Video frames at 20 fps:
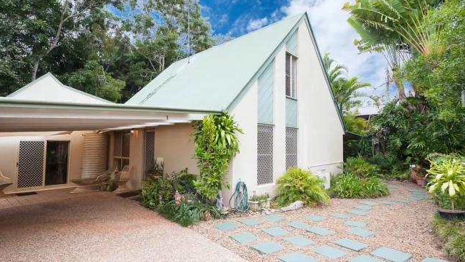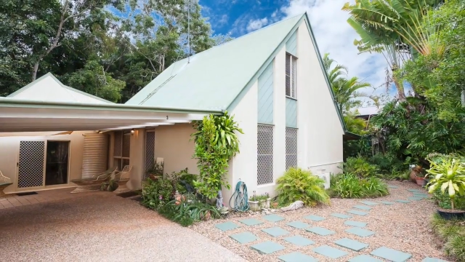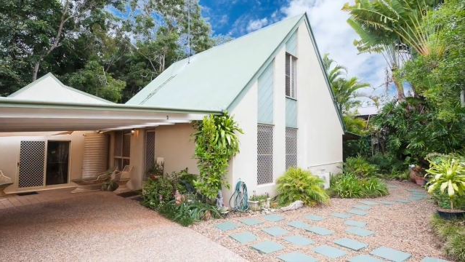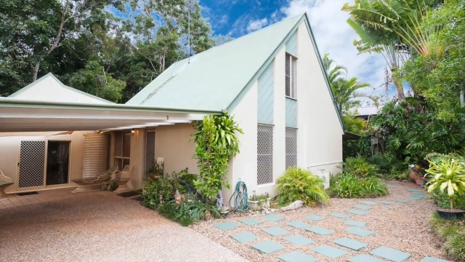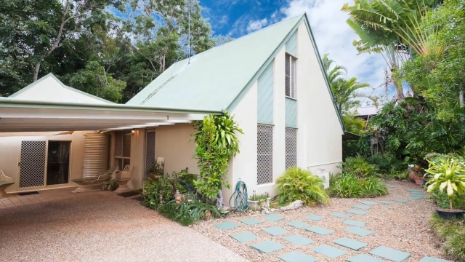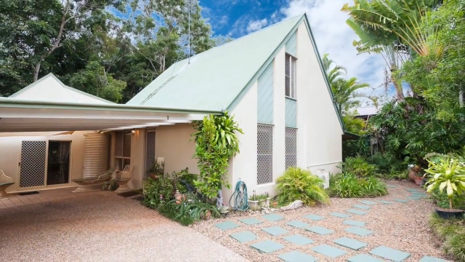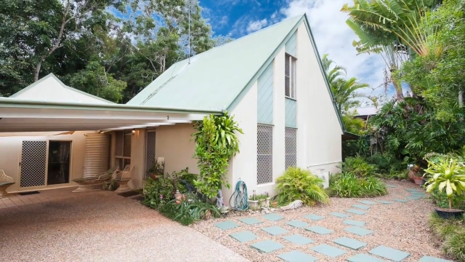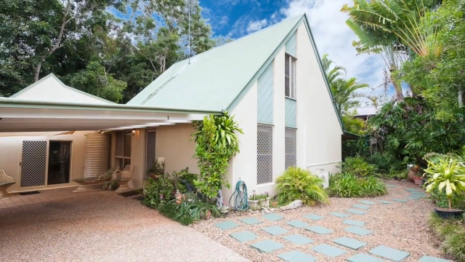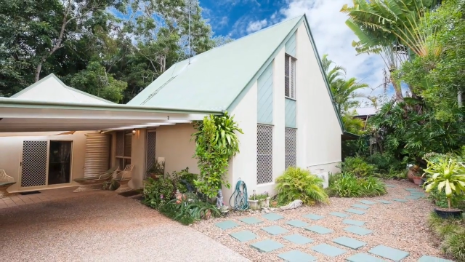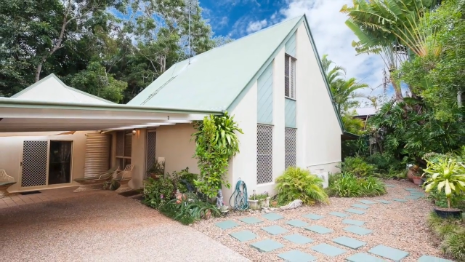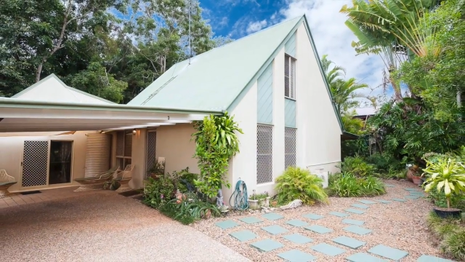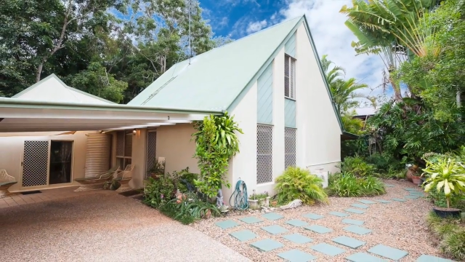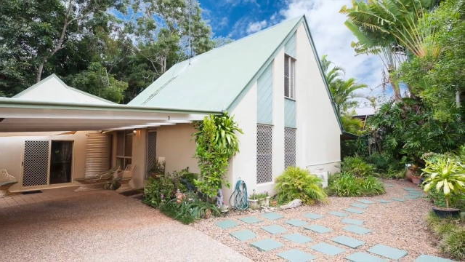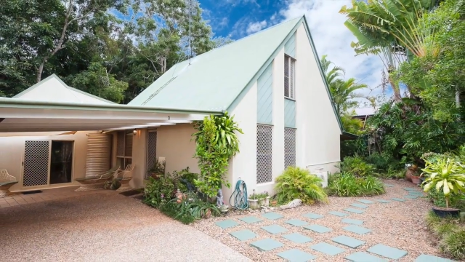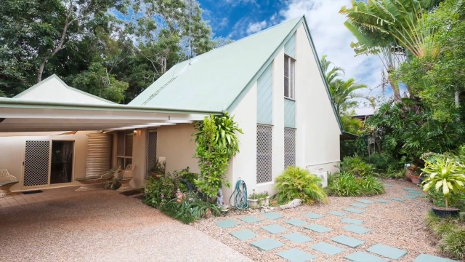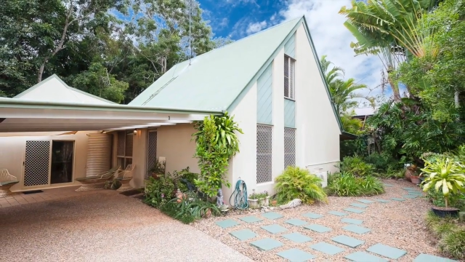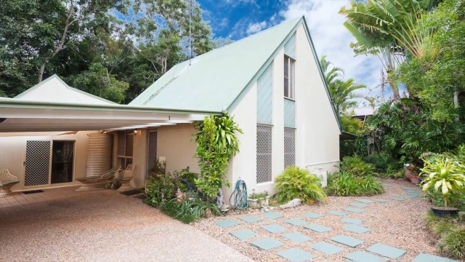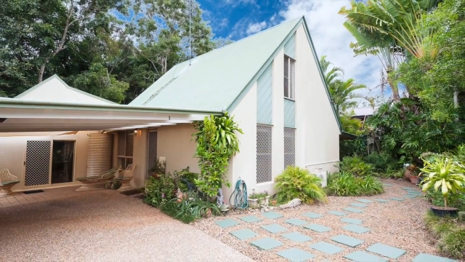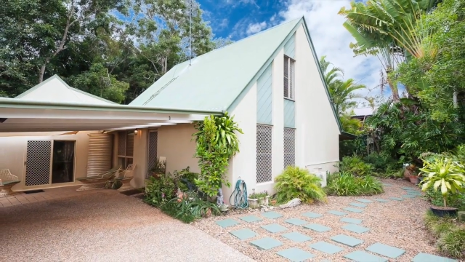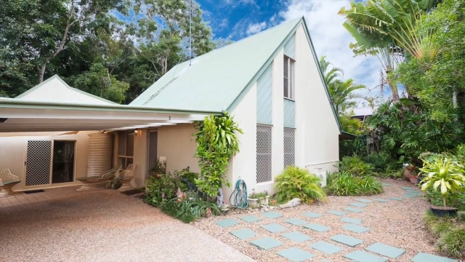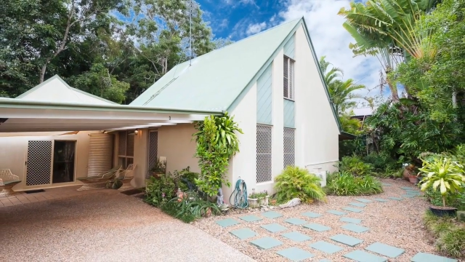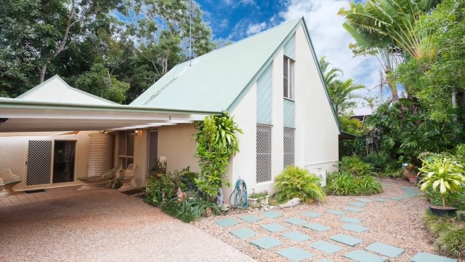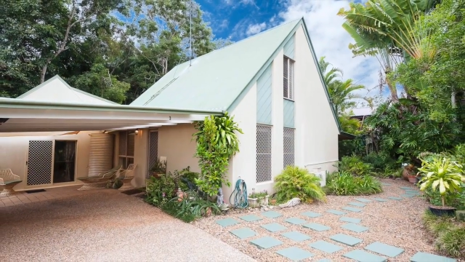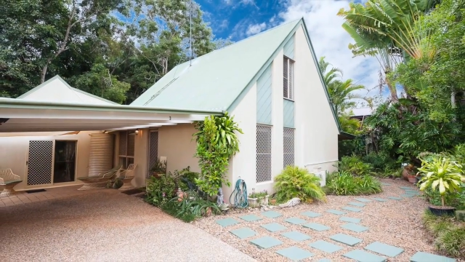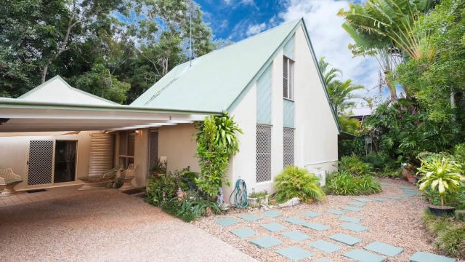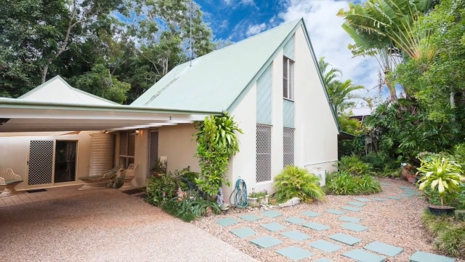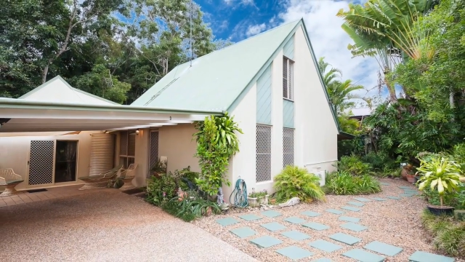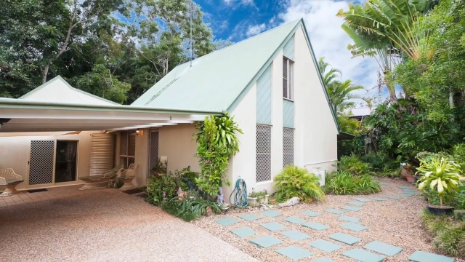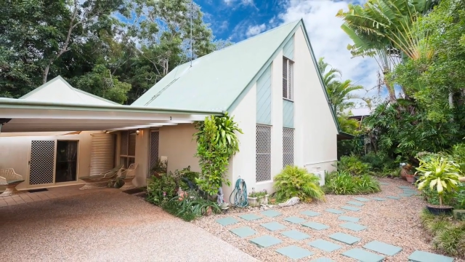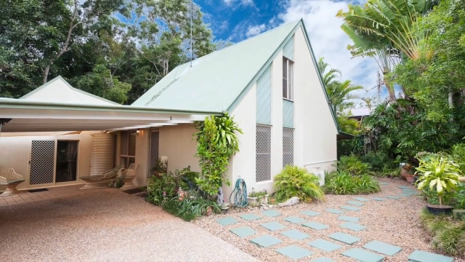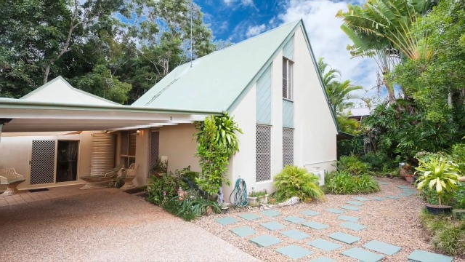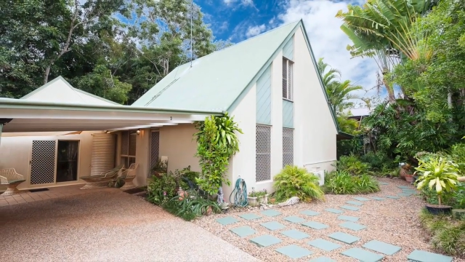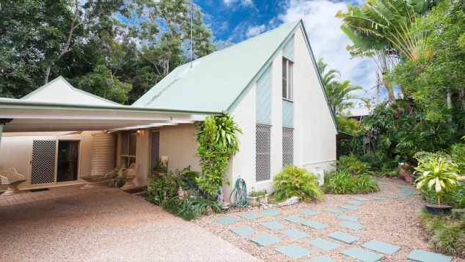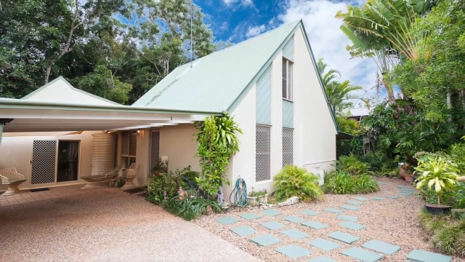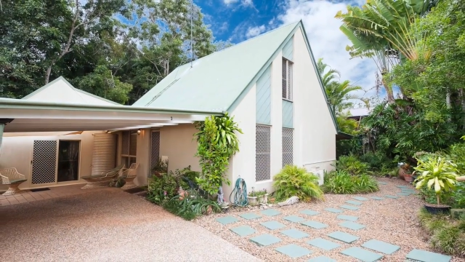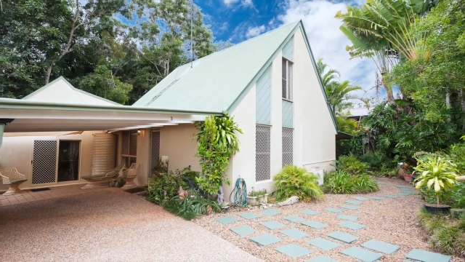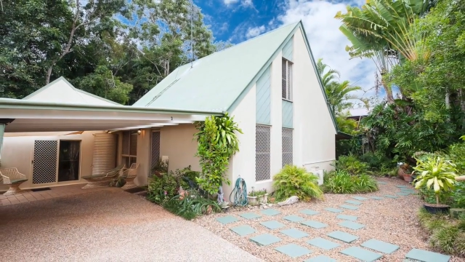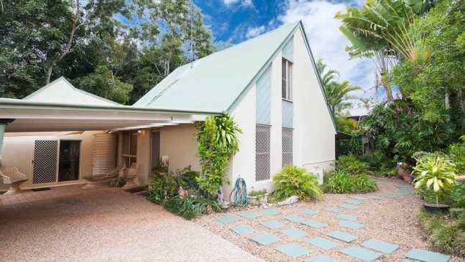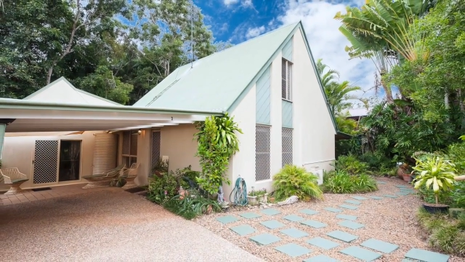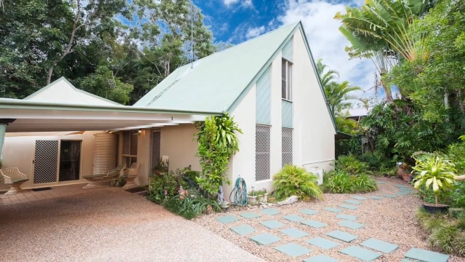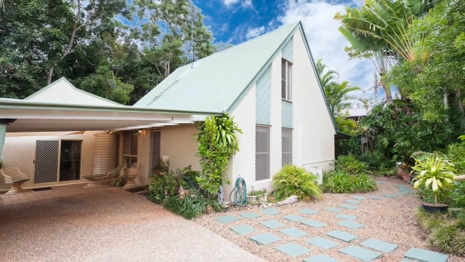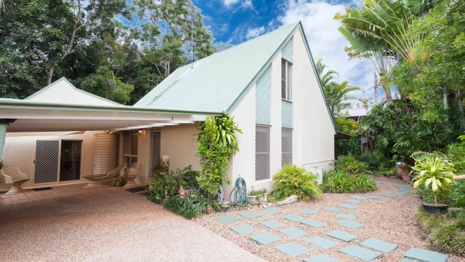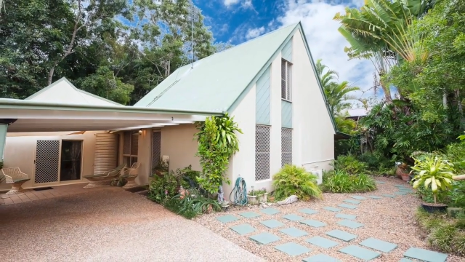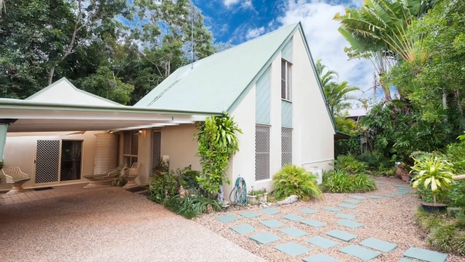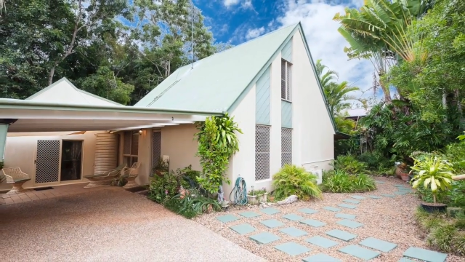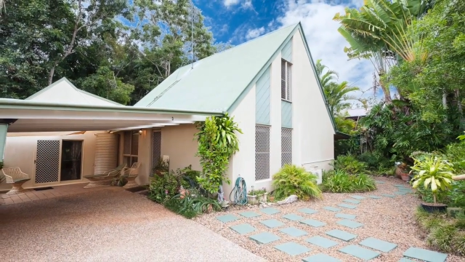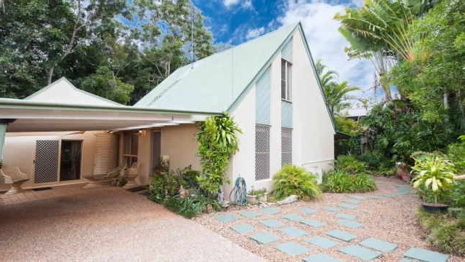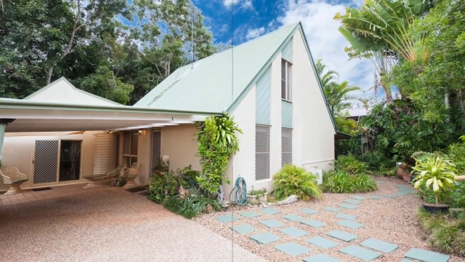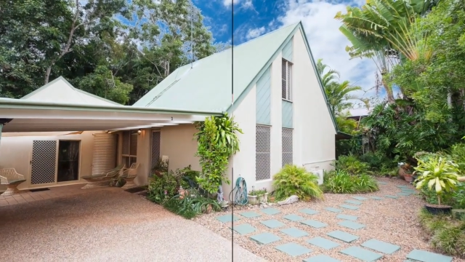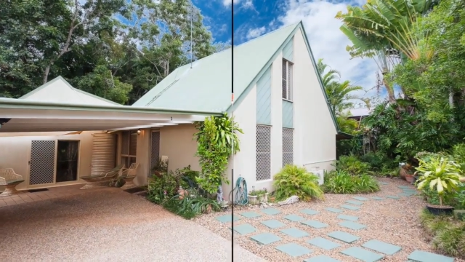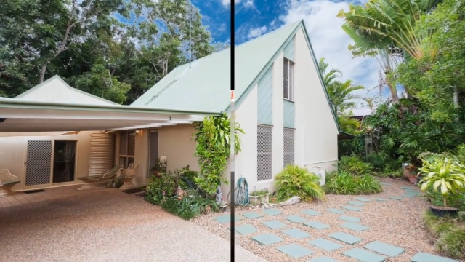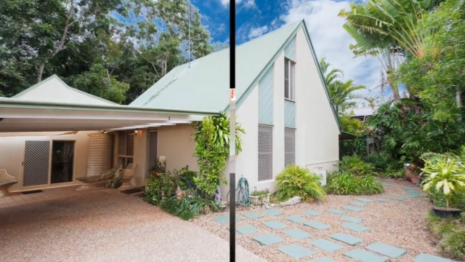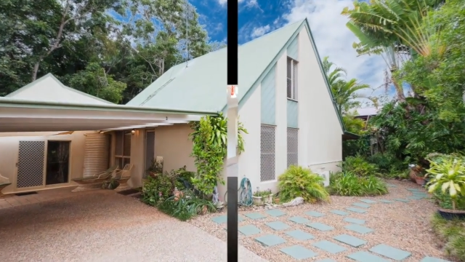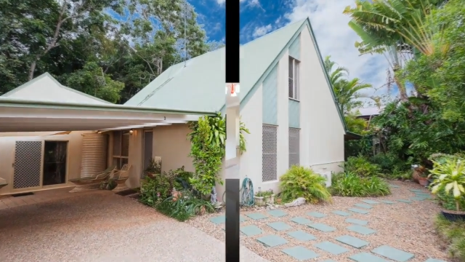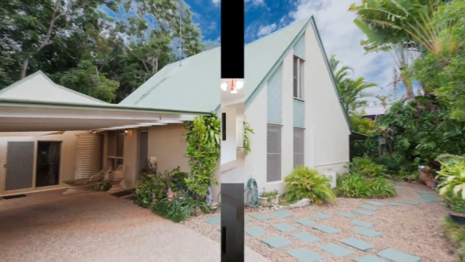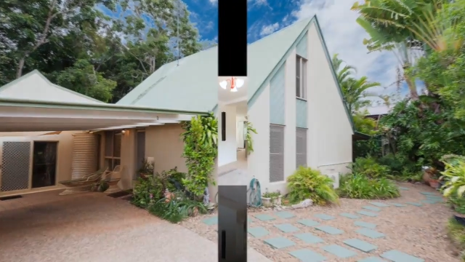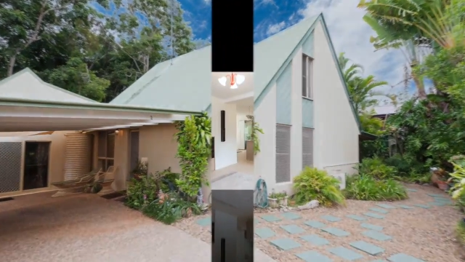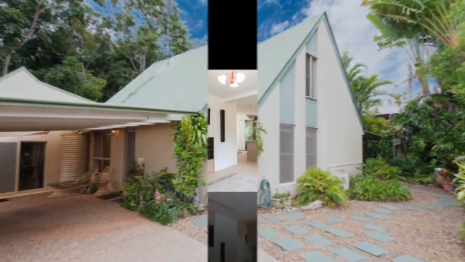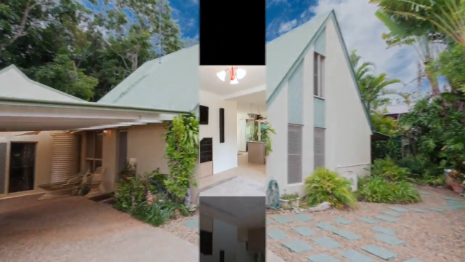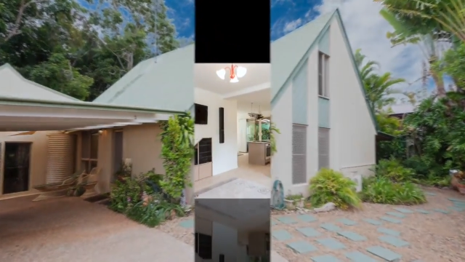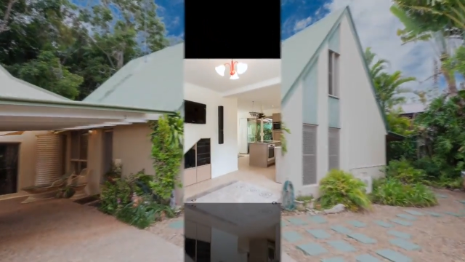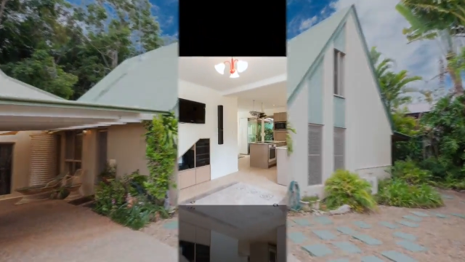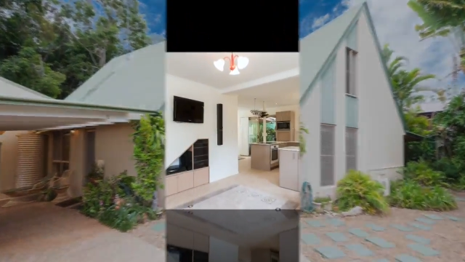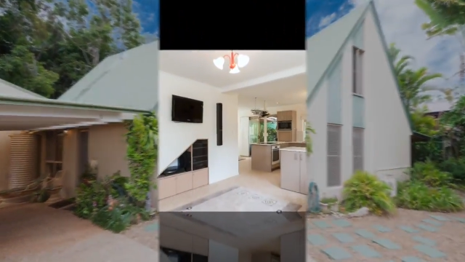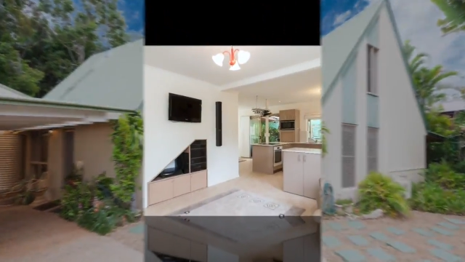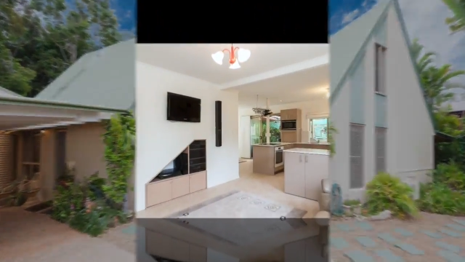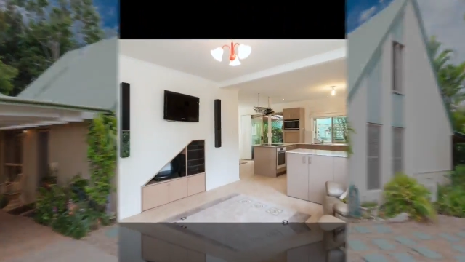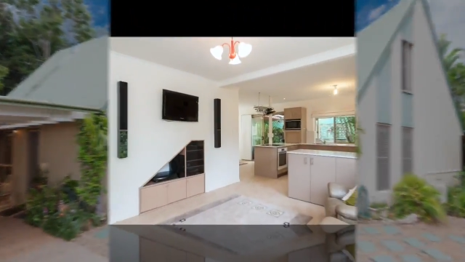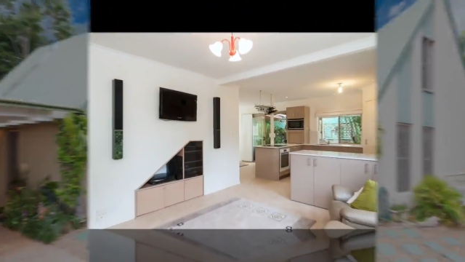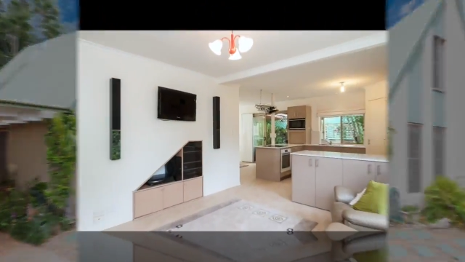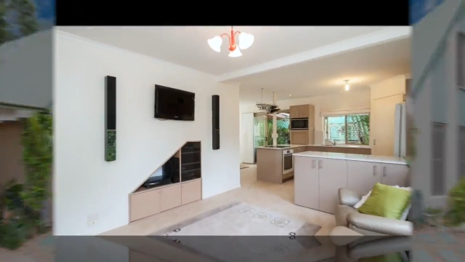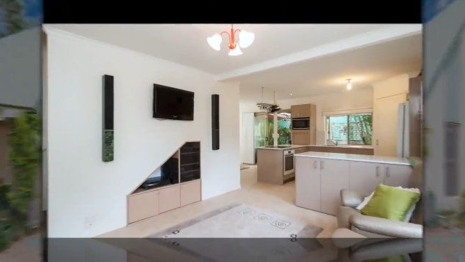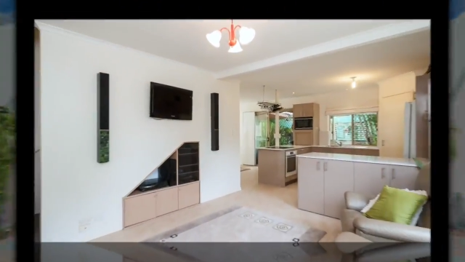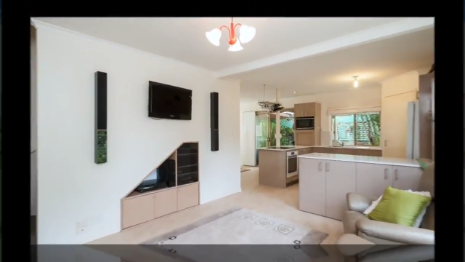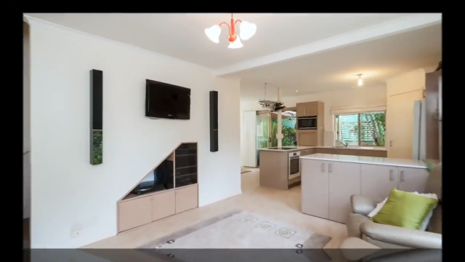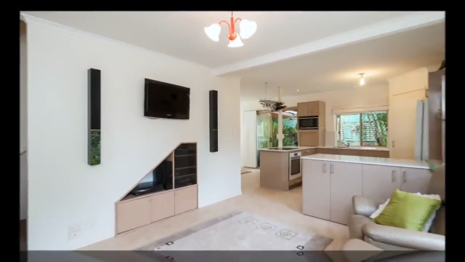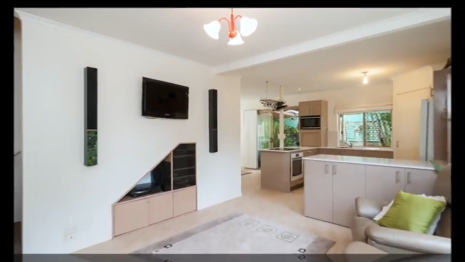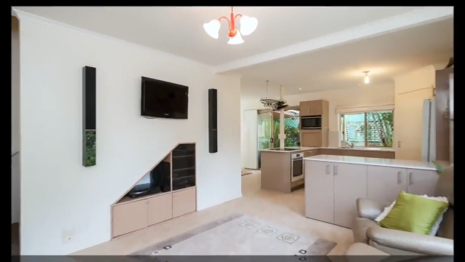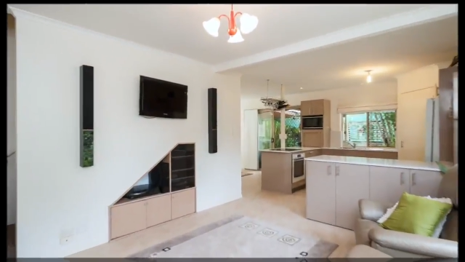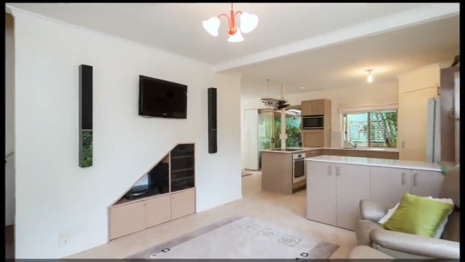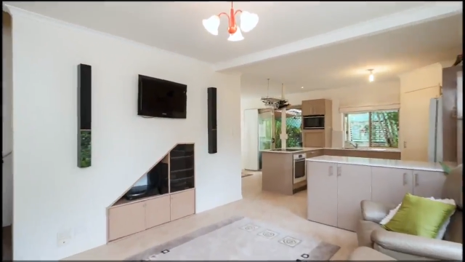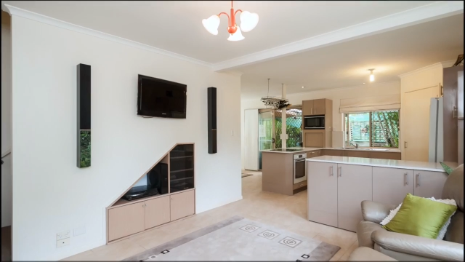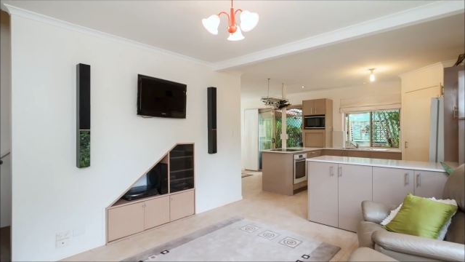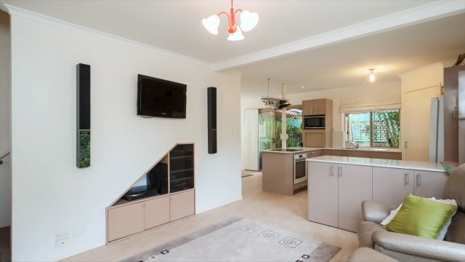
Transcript: (no speaker visible)